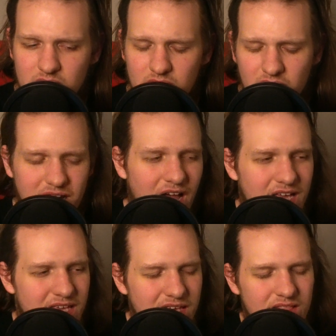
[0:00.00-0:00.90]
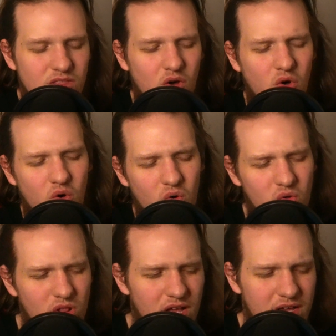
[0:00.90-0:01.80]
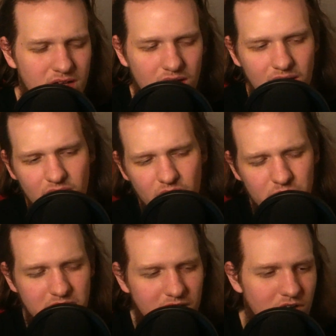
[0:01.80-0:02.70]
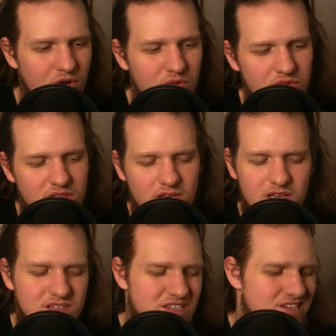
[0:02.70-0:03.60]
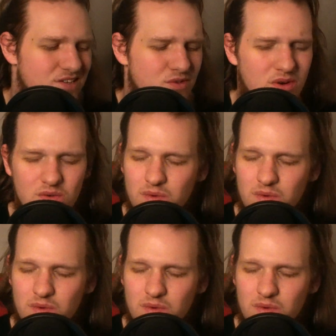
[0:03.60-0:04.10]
Like, I get the whole, like, oh, we gotta overthink it. It's like, you know what?